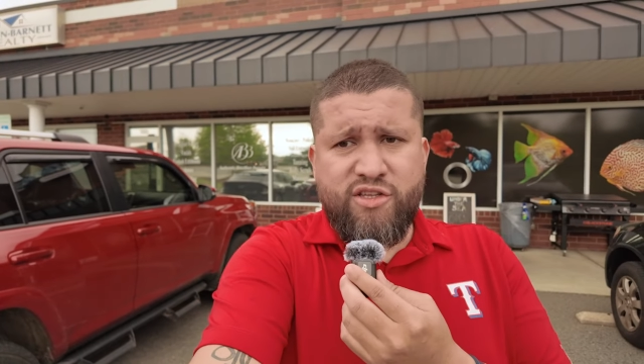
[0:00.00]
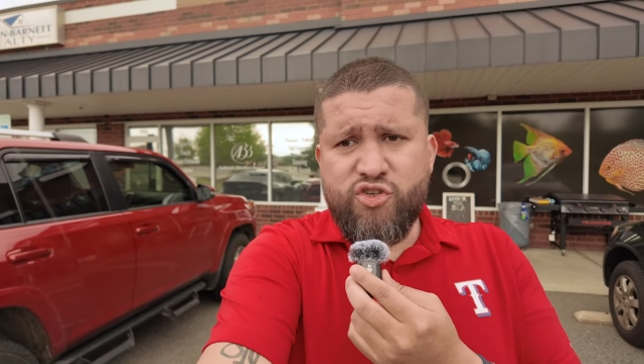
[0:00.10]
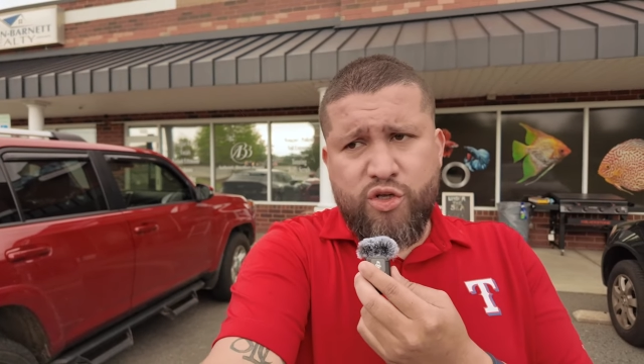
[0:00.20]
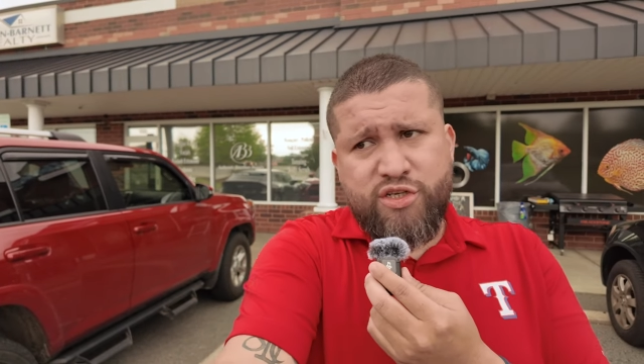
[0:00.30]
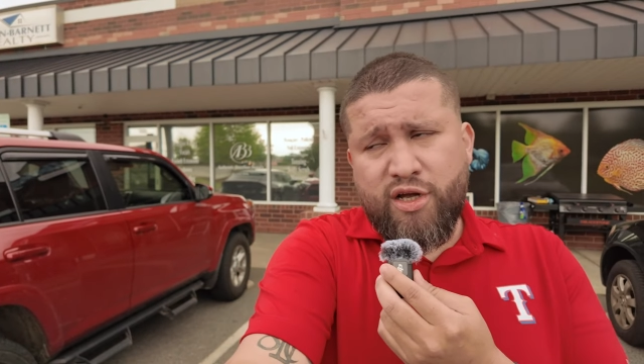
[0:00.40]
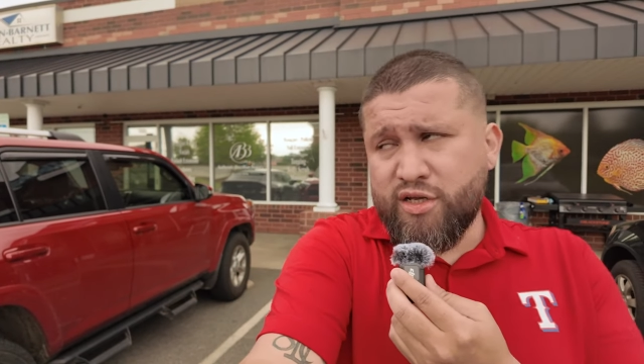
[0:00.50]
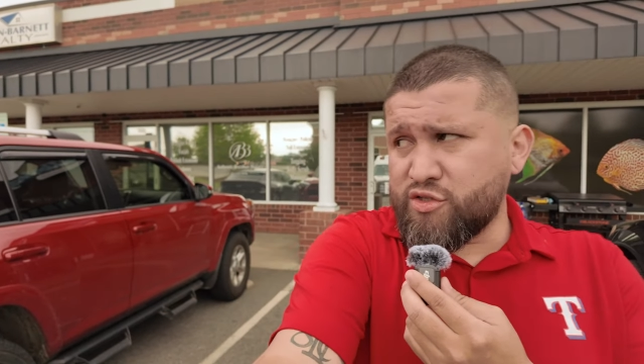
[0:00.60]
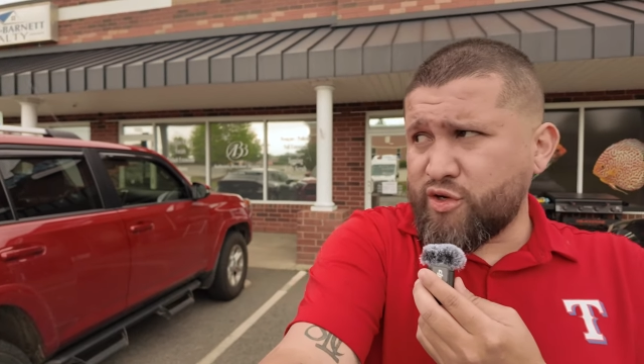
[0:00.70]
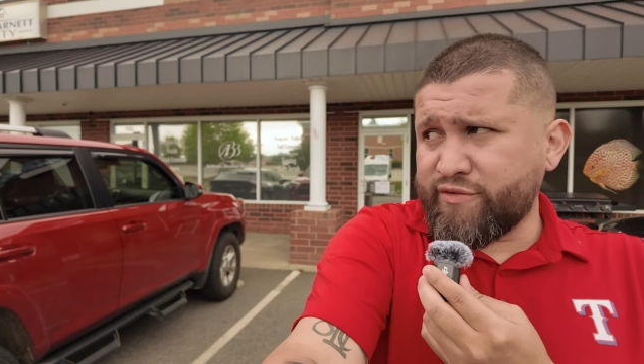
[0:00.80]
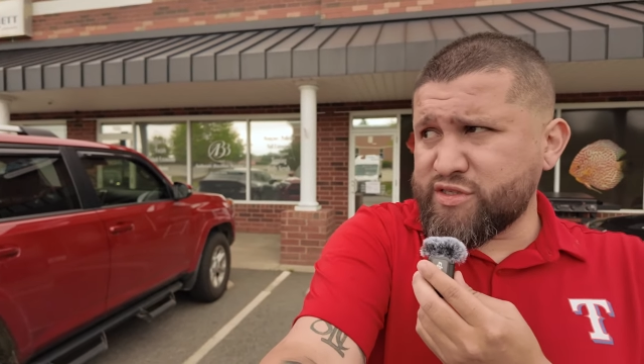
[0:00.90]
enjoy talking
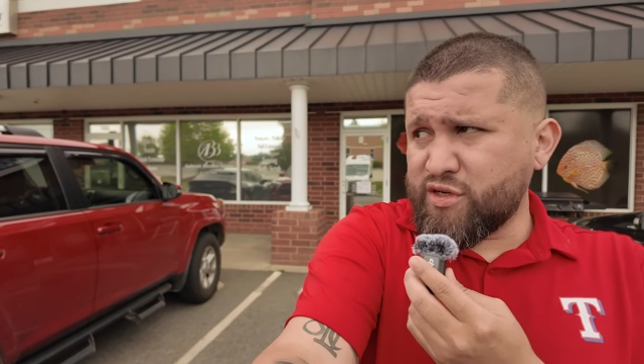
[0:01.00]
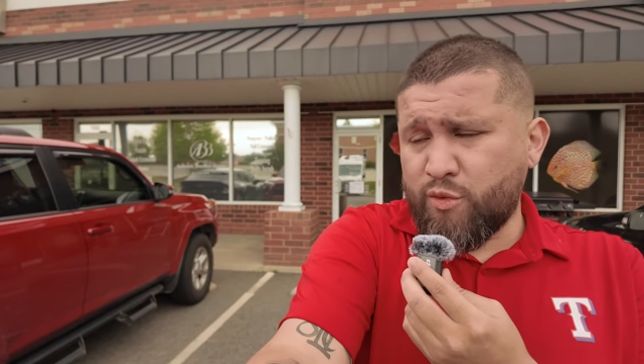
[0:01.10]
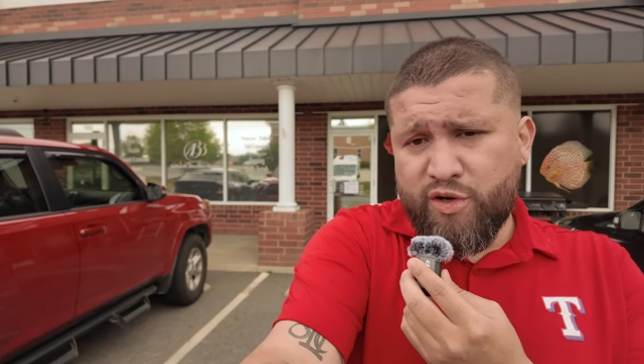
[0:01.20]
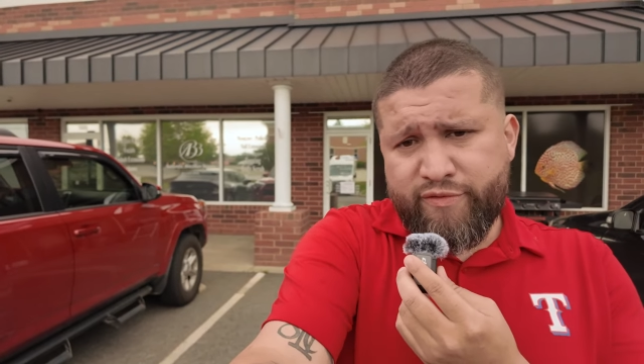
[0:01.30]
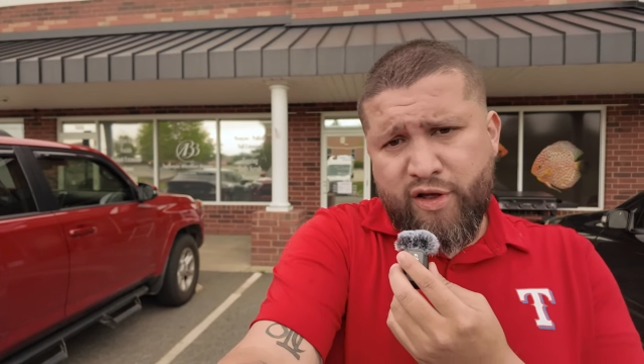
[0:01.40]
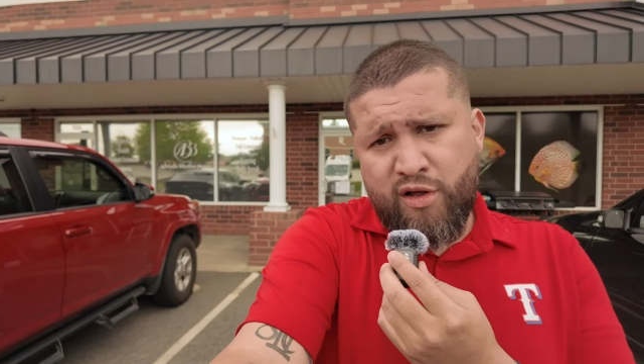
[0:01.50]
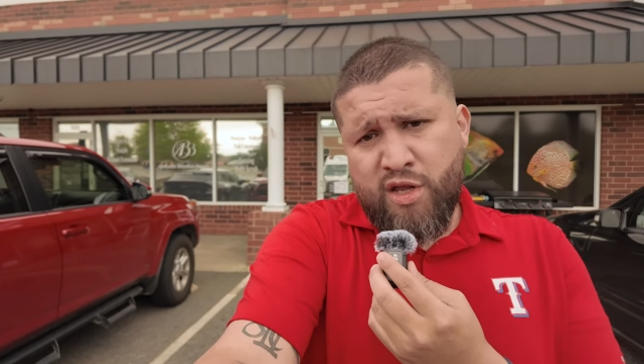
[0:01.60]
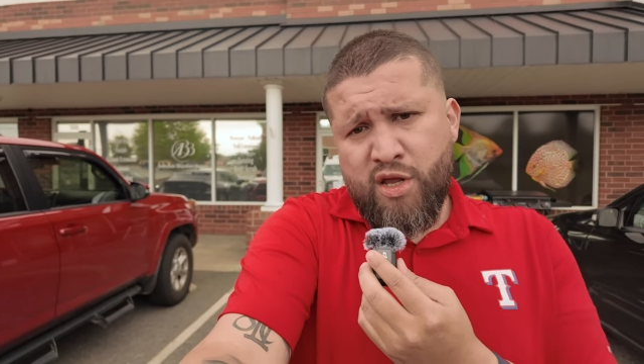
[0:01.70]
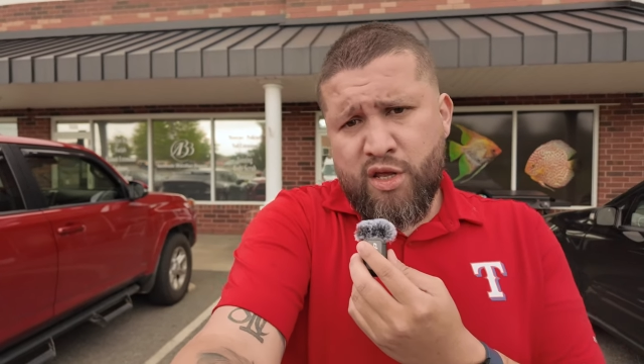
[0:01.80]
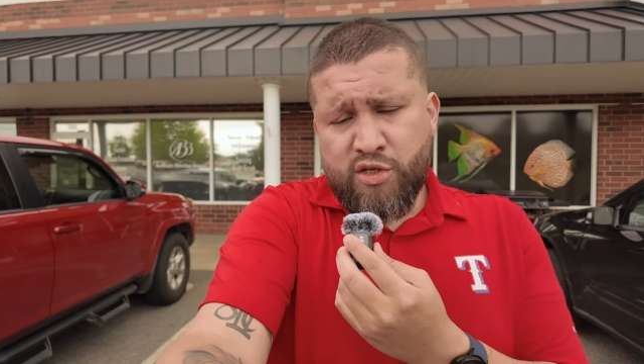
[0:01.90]
to every single one of y'all.
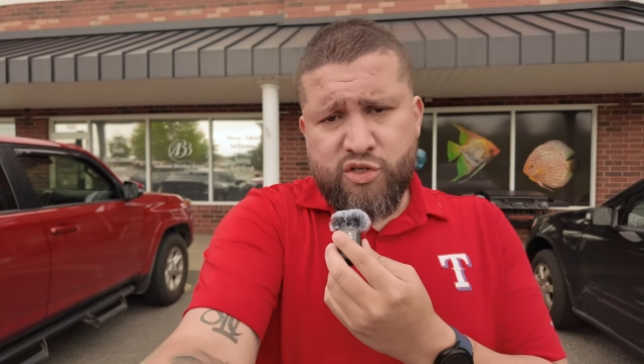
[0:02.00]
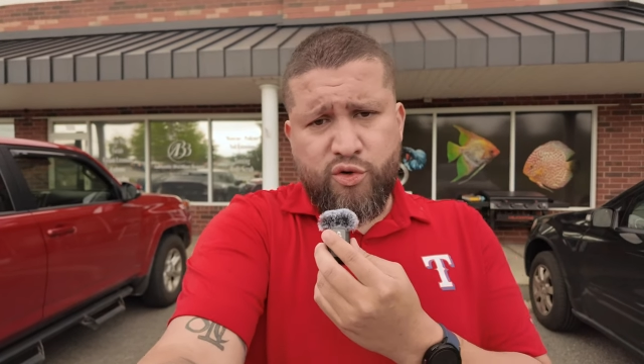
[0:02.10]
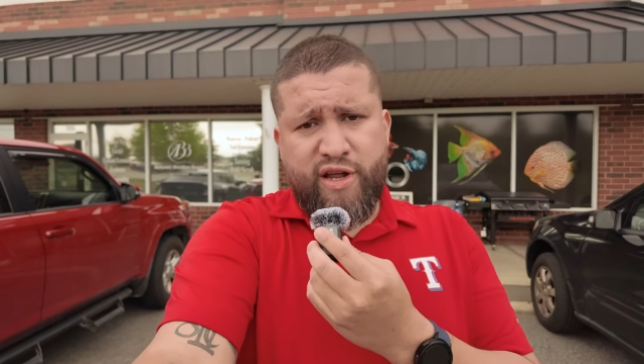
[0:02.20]
So